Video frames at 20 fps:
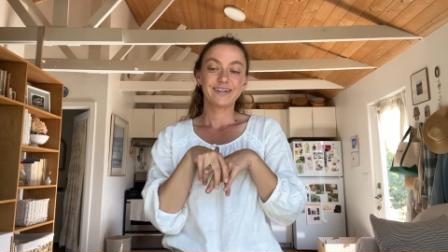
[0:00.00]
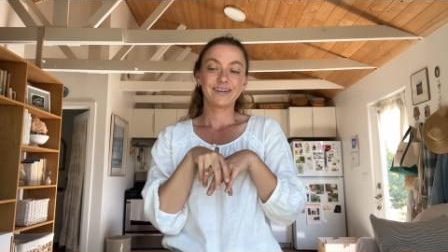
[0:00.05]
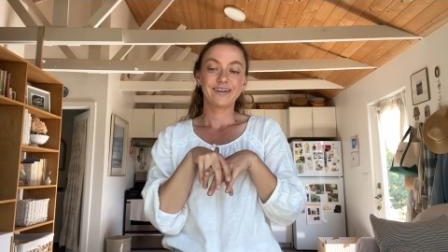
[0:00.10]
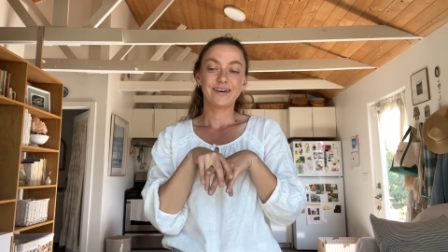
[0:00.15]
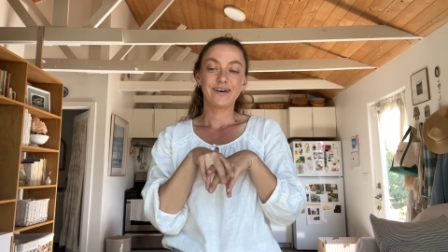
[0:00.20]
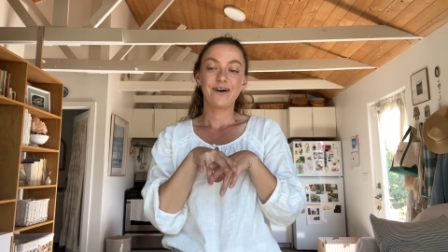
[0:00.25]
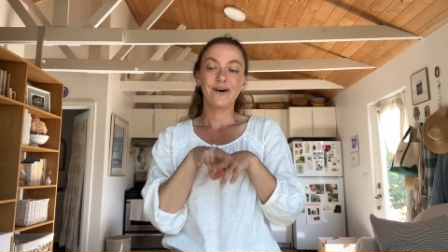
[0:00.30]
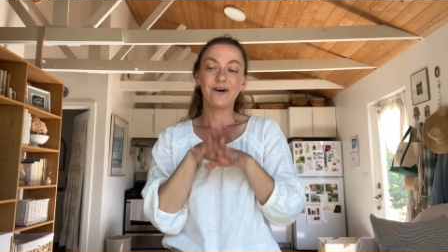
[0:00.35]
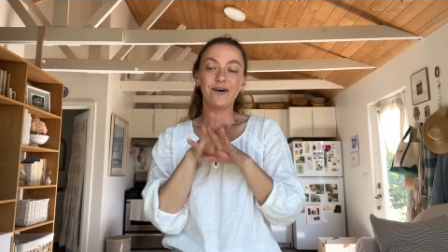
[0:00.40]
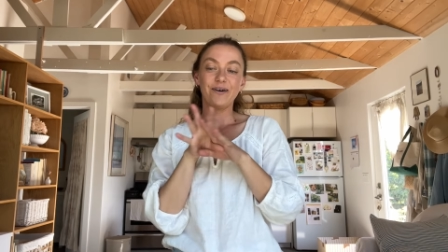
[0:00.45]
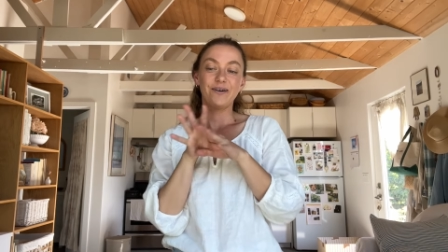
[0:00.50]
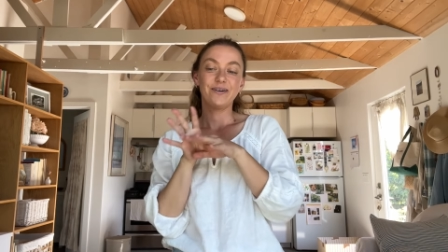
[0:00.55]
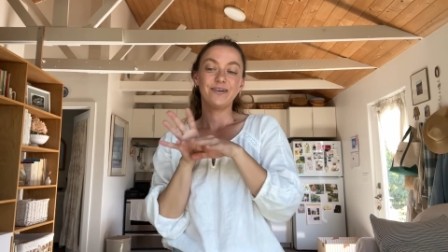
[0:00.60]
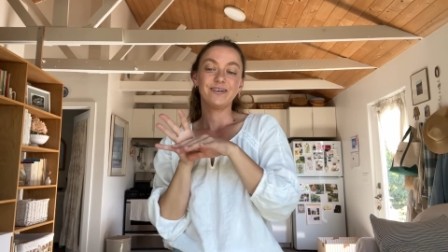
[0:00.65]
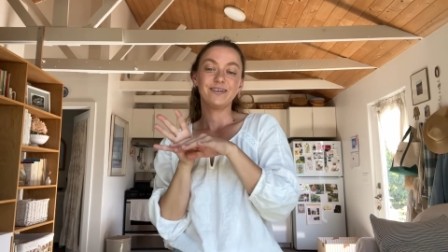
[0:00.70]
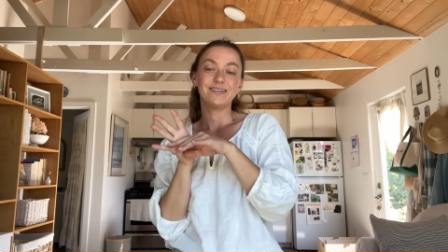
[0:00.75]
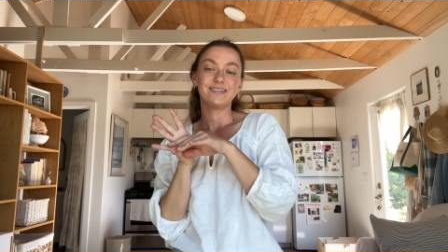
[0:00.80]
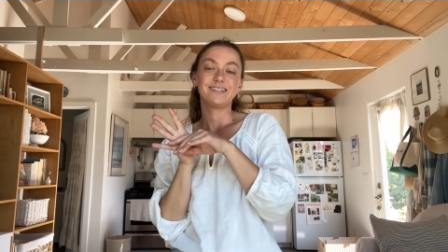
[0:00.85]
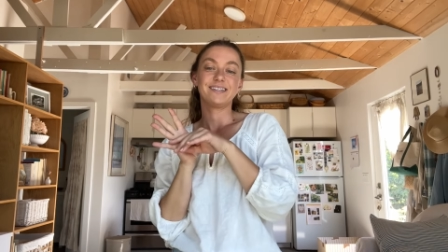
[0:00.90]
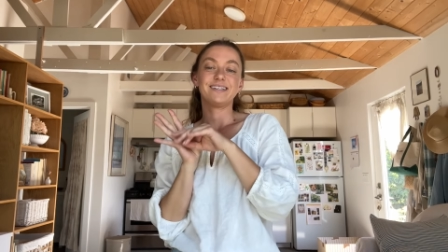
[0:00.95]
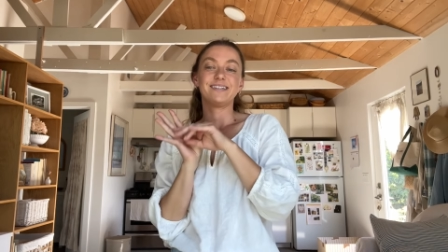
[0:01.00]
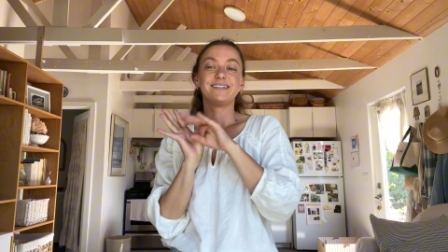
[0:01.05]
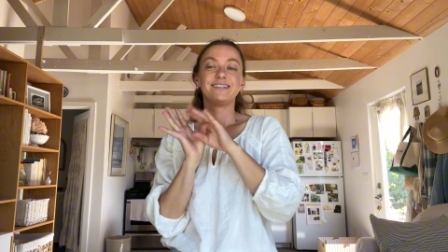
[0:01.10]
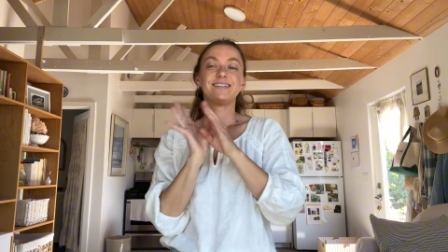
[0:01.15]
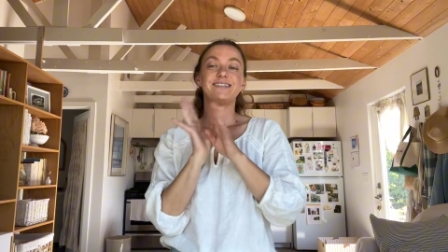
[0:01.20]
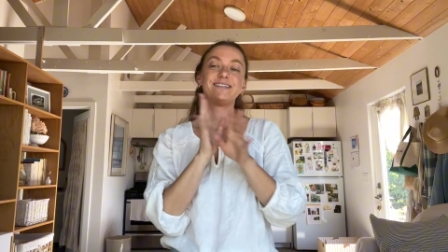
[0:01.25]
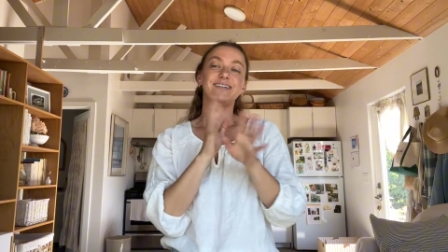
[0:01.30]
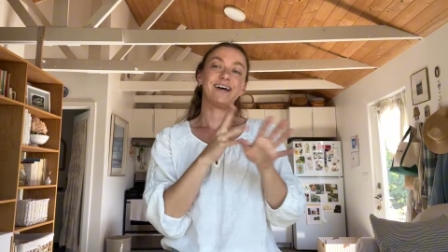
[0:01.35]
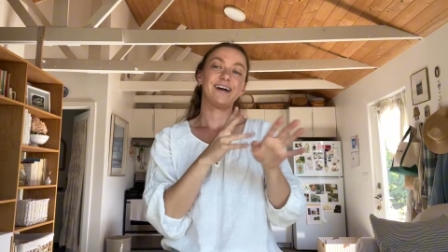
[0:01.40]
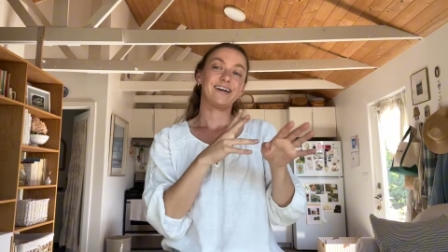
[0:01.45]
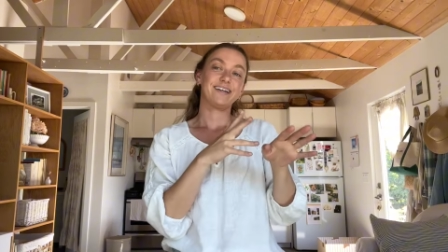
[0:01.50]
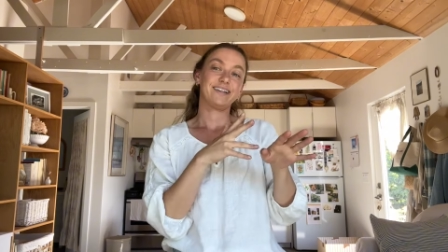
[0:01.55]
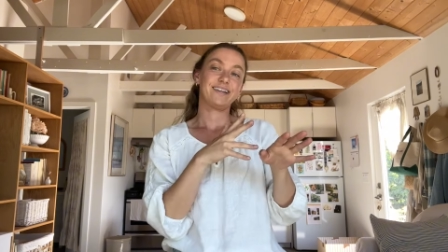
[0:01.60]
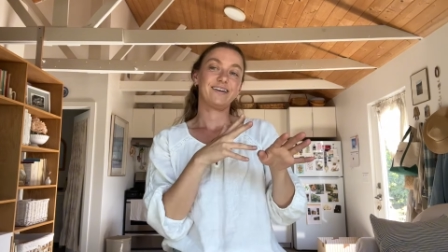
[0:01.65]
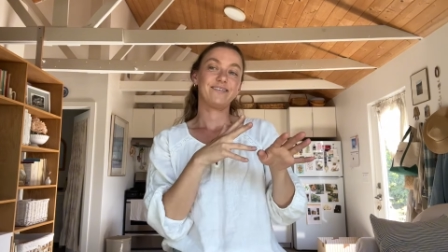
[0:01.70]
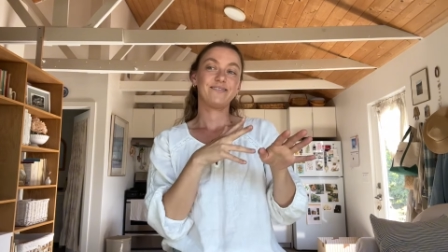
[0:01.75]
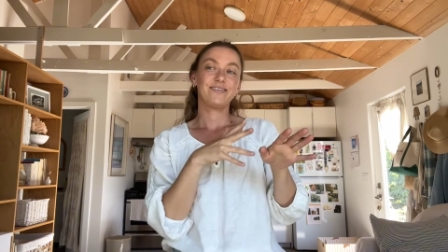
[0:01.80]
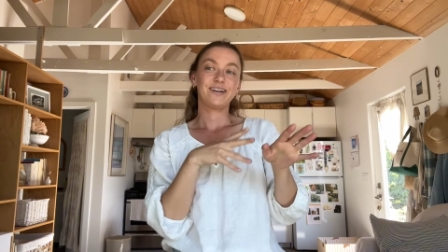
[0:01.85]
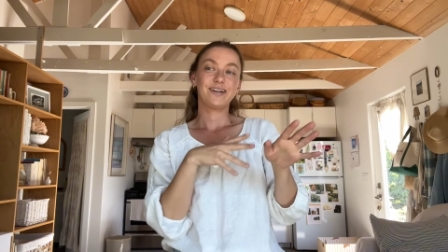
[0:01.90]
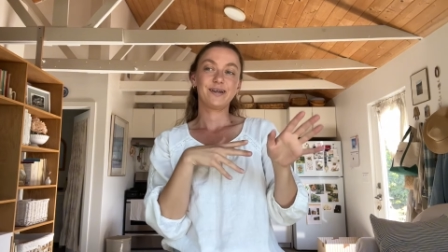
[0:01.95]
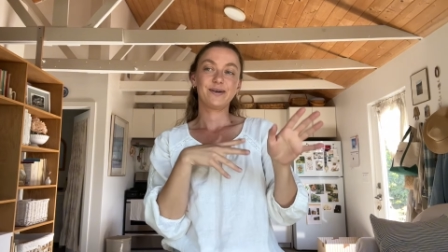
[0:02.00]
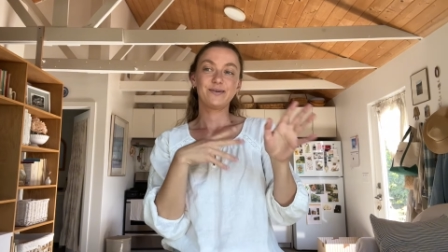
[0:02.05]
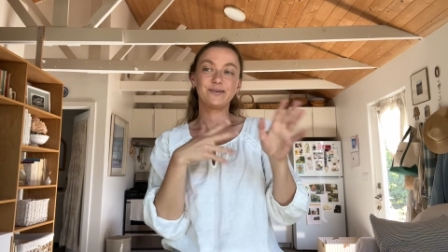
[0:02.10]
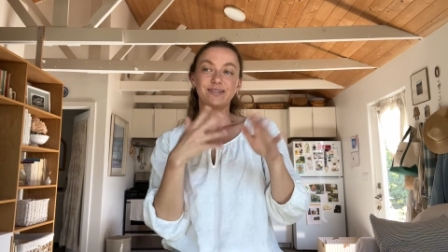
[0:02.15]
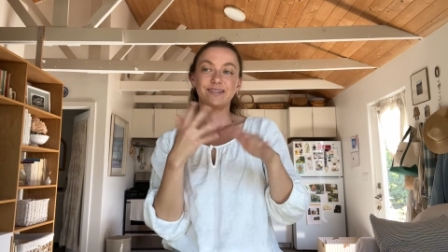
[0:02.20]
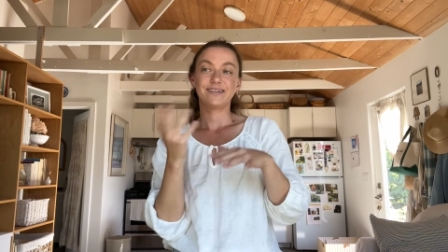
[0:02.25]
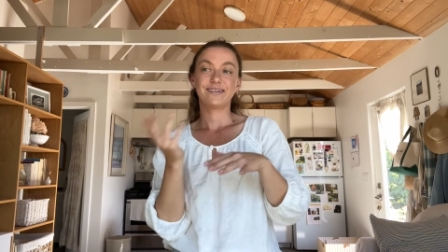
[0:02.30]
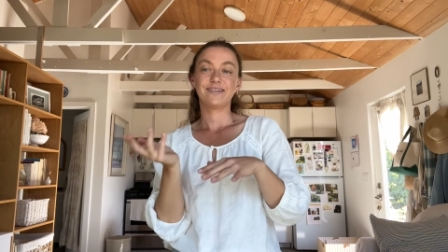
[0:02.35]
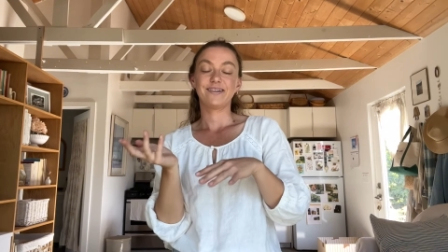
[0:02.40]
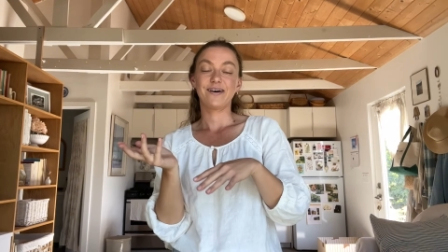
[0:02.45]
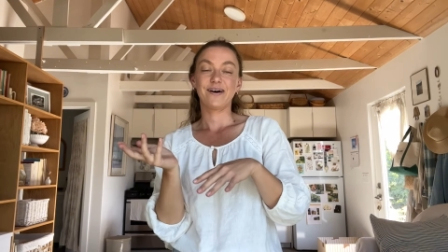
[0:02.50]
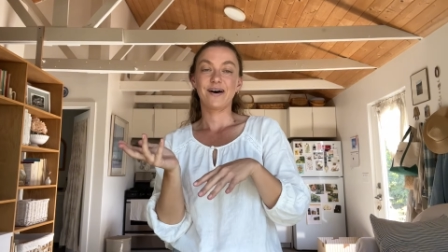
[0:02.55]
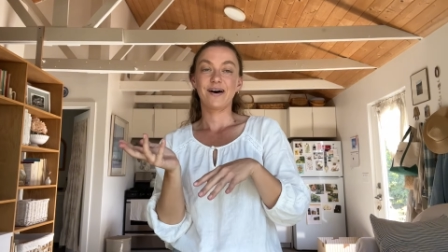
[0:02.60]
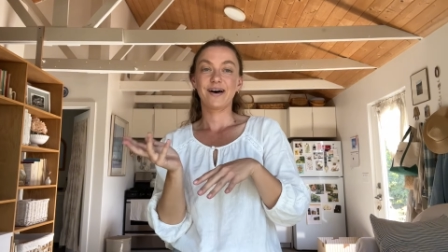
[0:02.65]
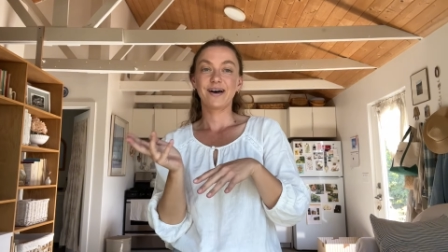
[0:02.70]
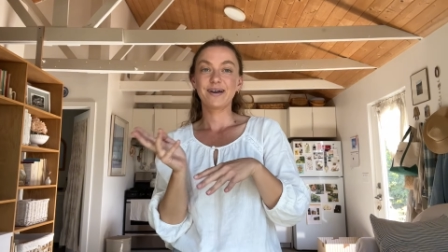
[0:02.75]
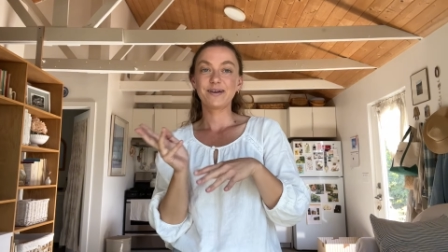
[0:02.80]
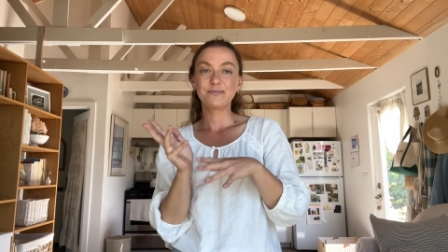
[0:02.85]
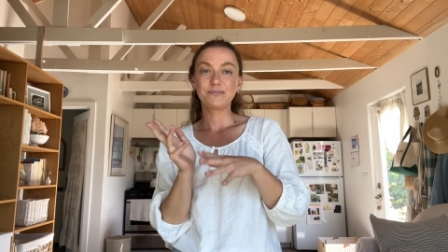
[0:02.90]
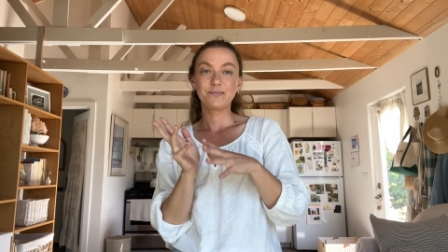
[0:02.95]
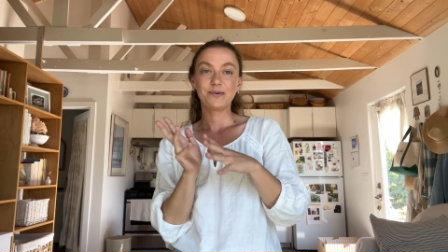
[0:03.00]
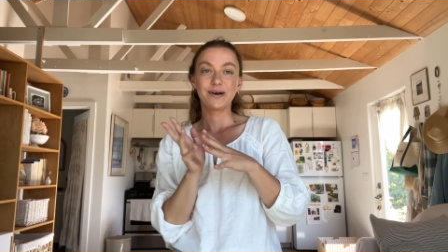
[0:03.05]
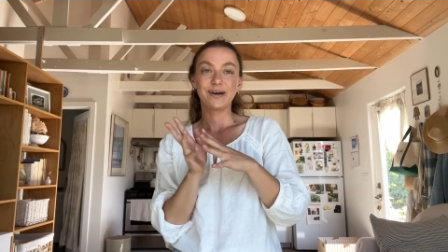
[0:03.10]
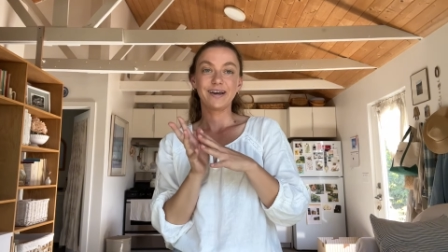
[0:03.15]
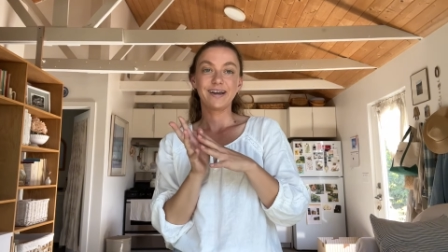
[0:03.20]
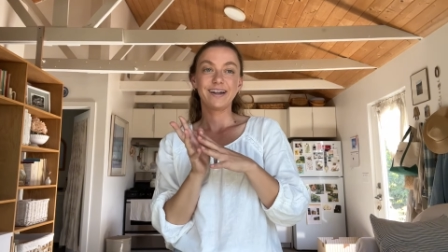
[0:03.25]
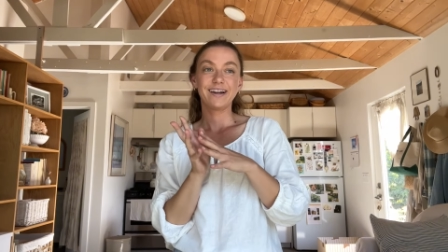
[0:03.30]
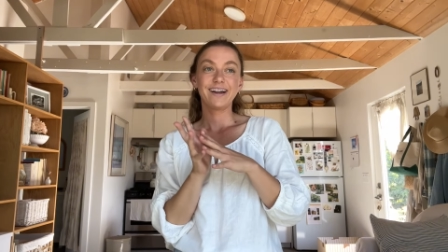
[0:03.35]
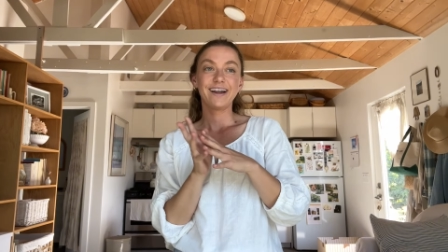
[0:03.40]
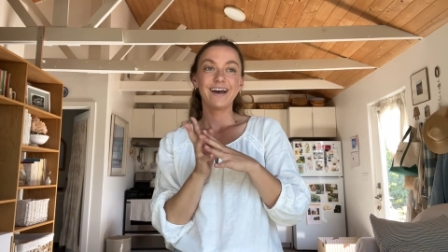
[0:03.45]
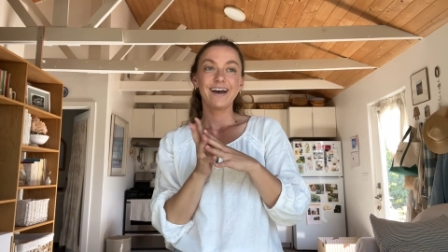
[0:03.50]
hauls and styling videos a lot, but